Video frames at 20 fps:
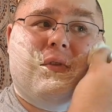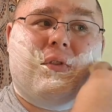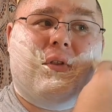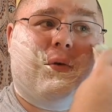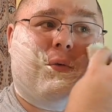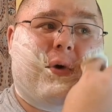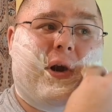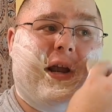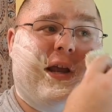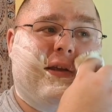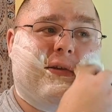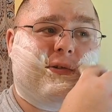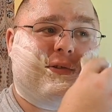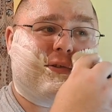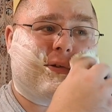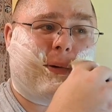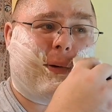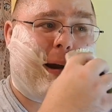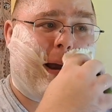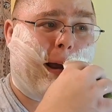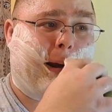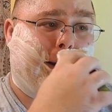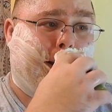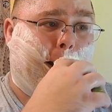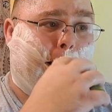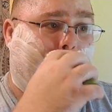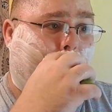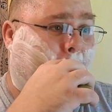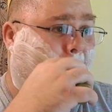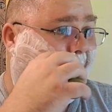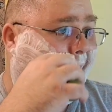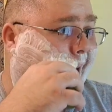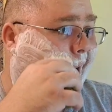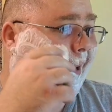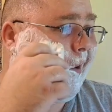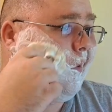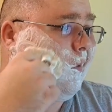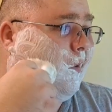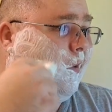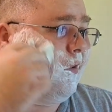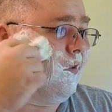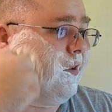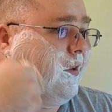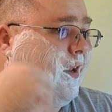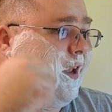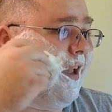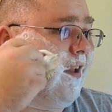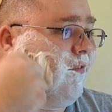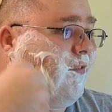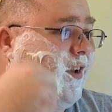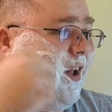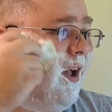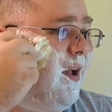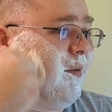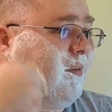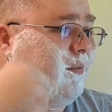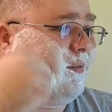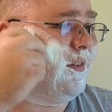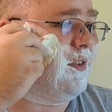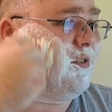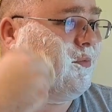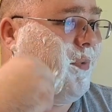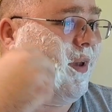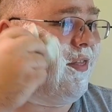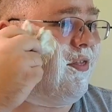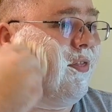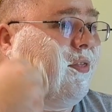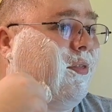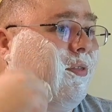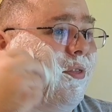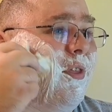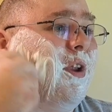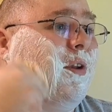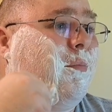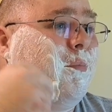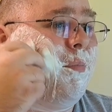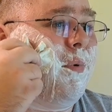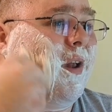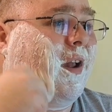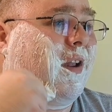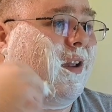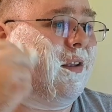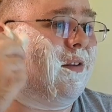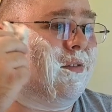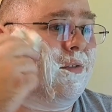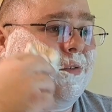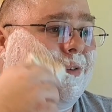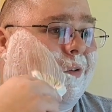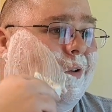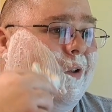The razors around here lately have not, it's been thin pickings,